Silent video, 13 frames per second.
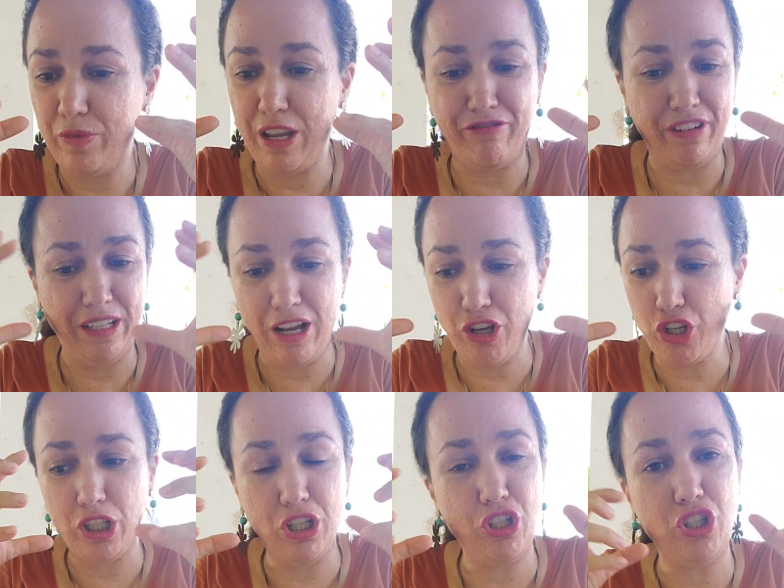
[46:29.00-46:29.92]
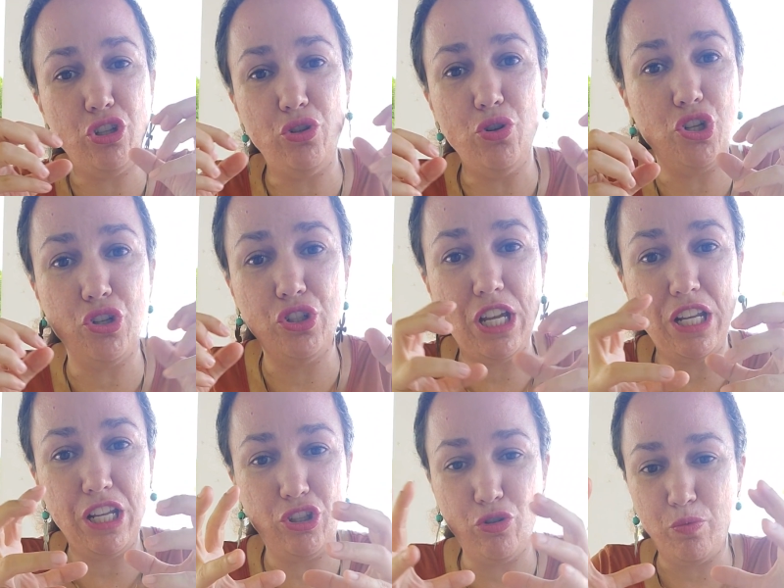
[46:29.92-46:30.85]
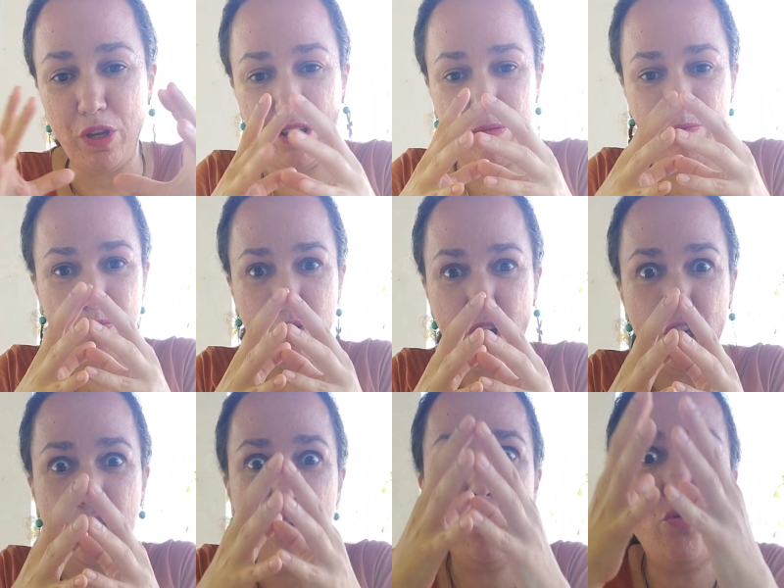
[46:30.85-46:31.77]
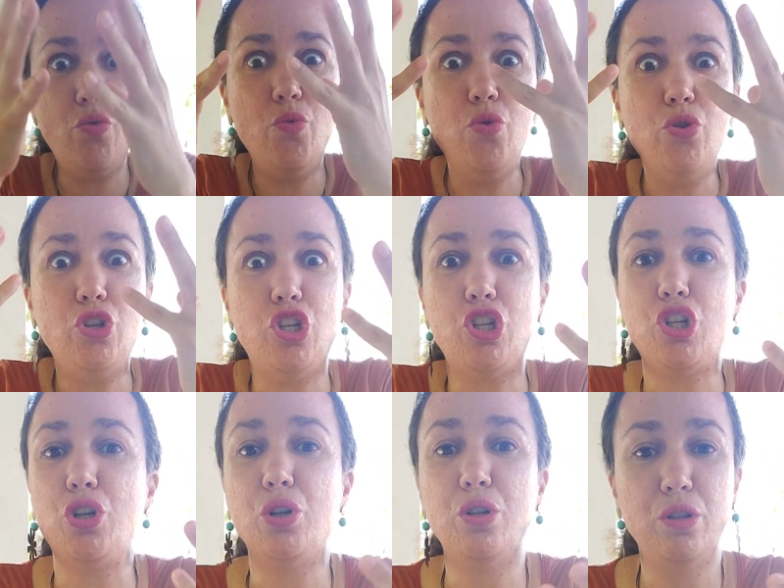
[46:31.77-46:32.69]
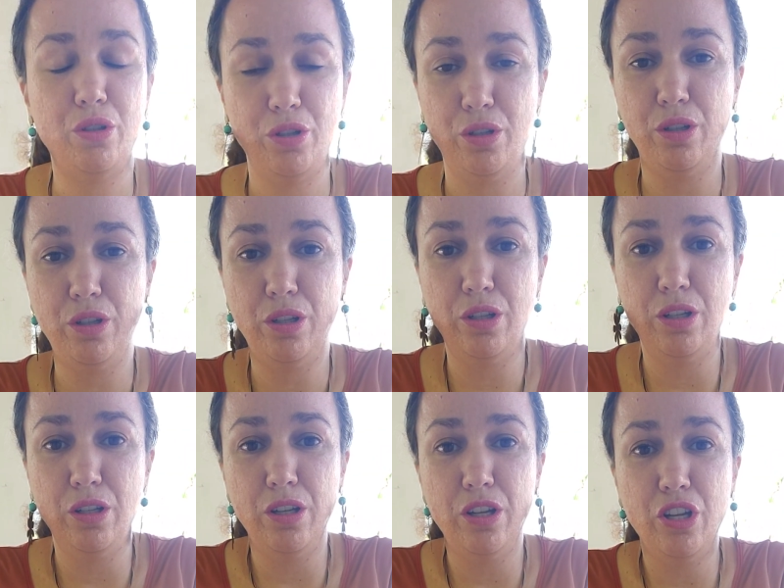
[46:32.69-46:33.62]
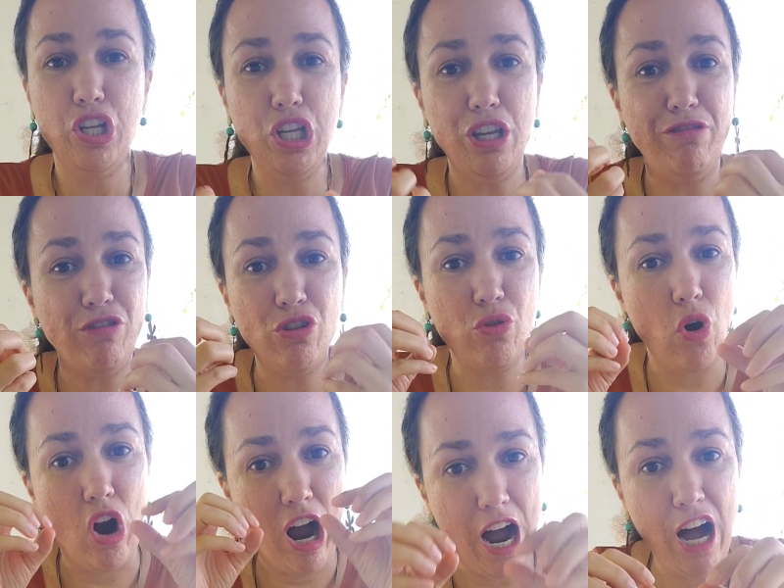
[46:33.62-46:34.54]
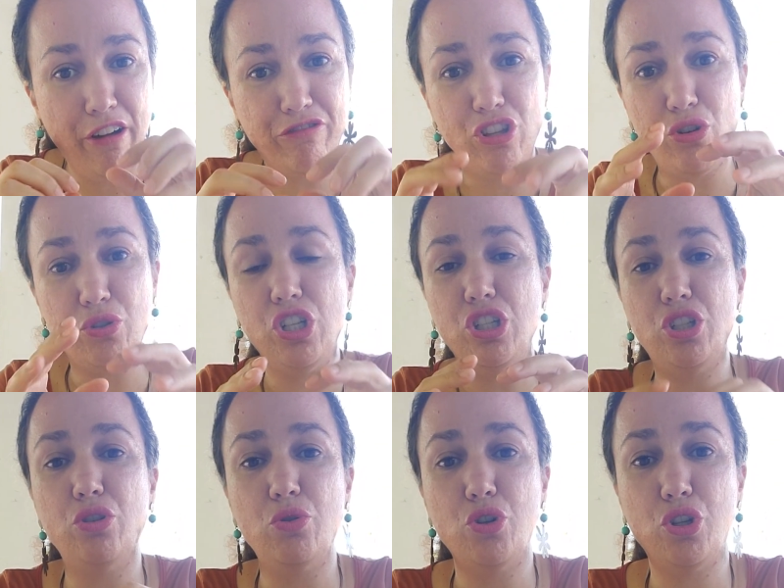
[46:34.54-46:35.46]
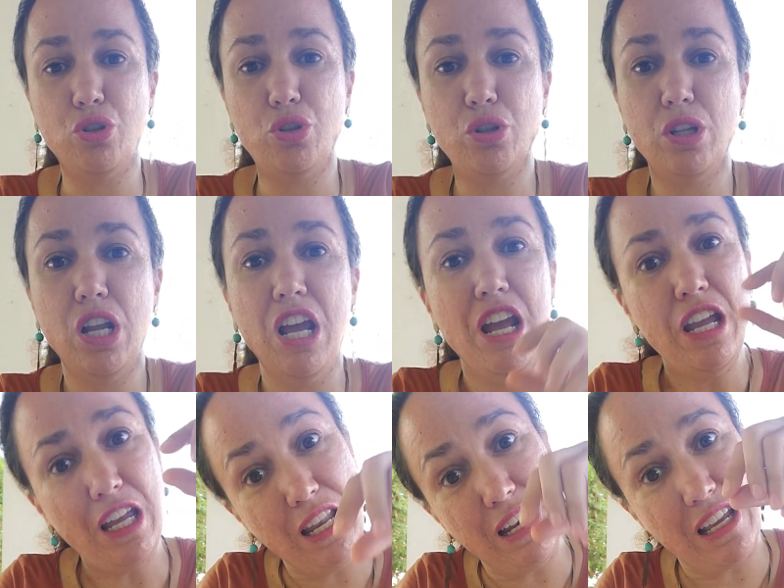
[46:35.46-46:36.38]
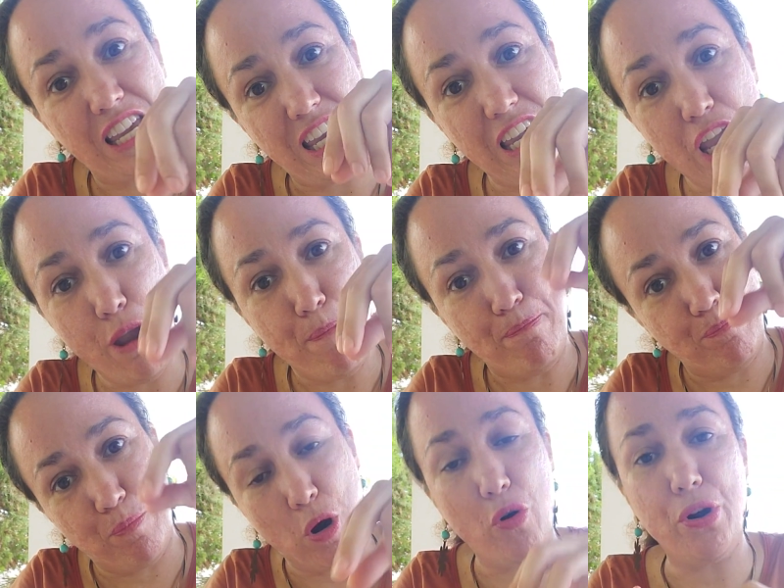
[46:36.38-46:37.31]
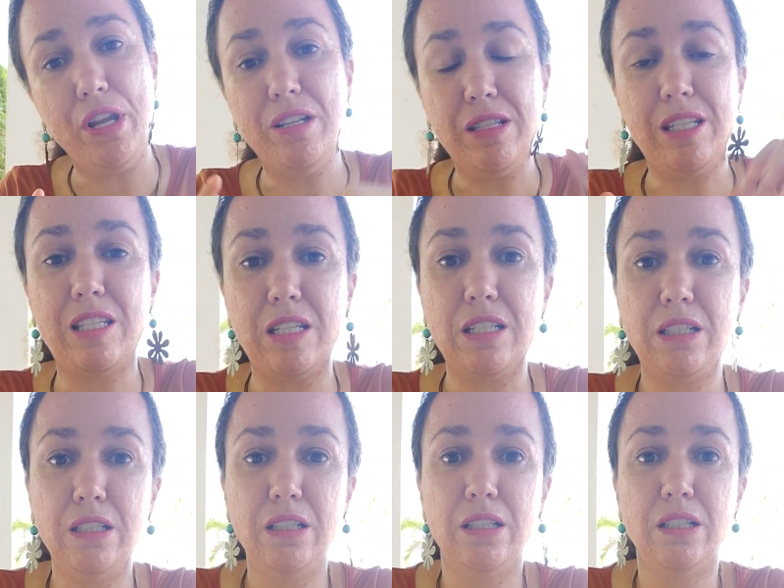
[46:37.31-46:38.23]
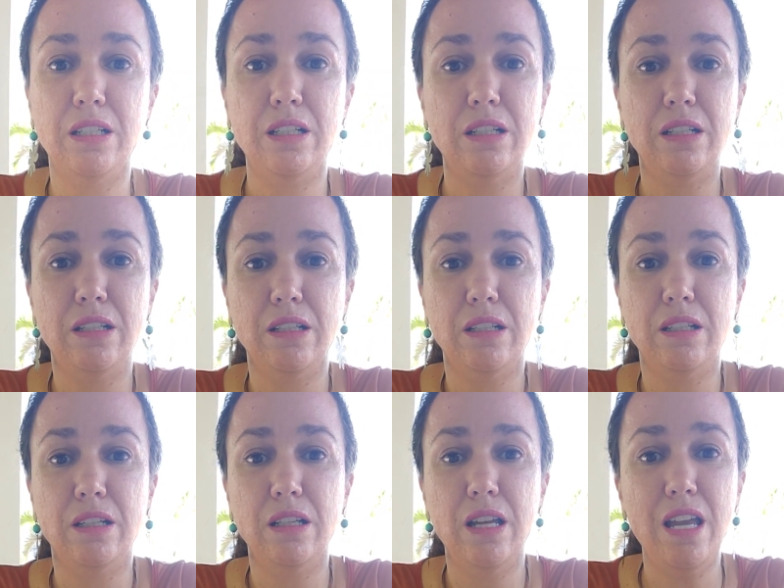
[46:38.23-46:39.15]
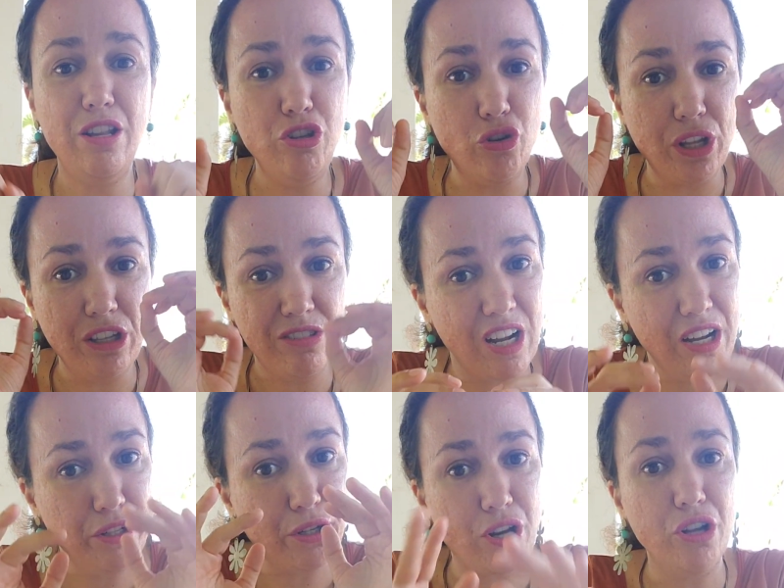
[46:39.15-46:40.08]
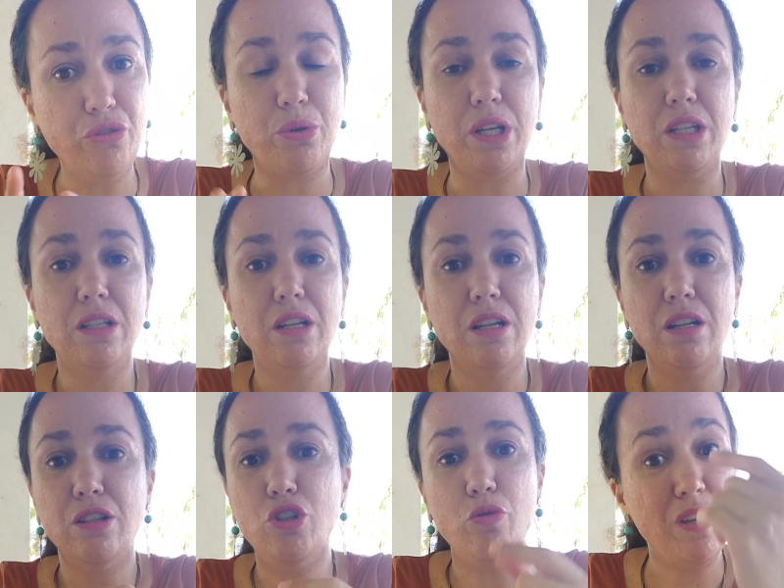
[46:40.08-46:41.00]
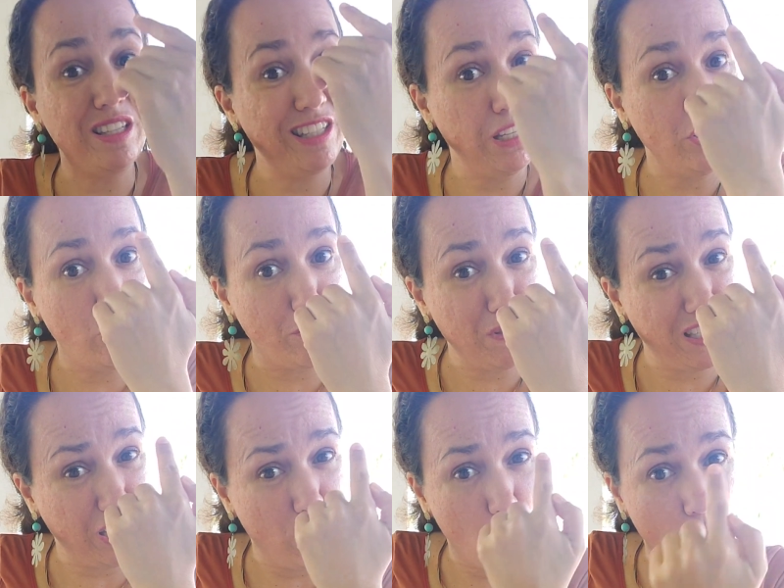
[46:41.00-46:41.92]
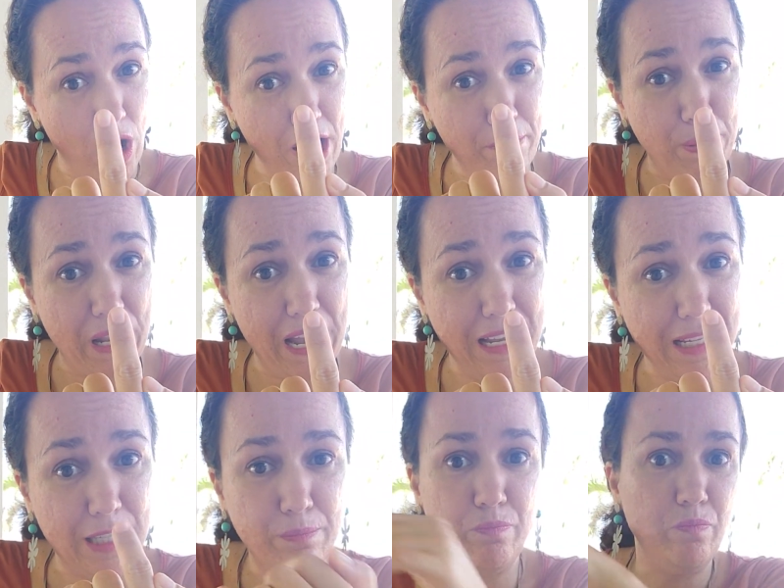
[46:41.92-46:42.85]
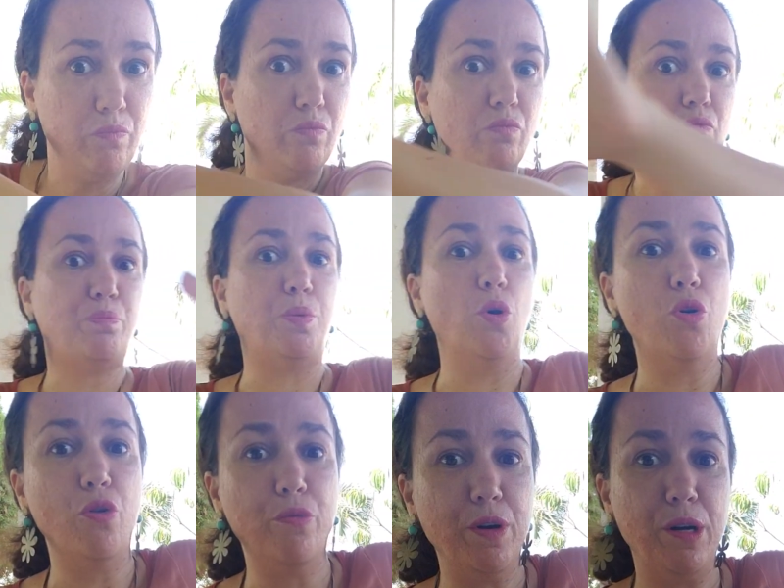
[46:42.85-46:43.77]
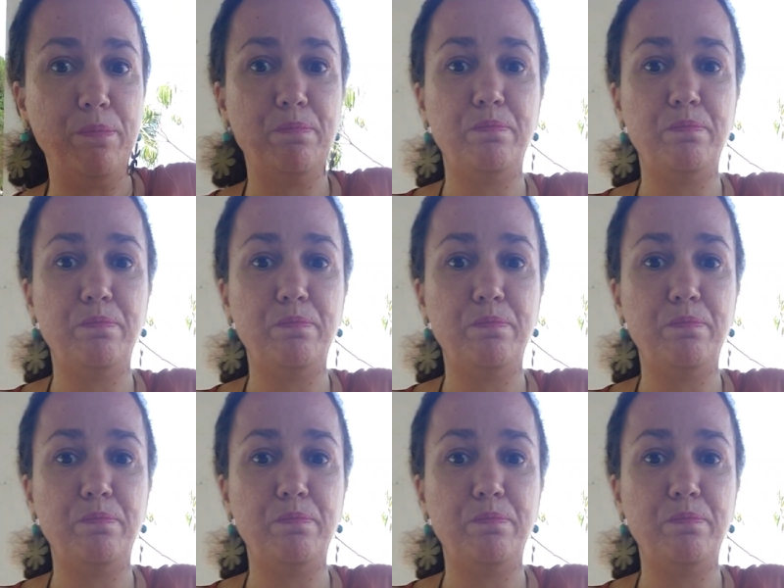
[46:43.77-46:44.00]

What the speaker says: financial institutions, they need to be huge. If you don't have those institutions in key points in your entire country, you're missing one place, boom.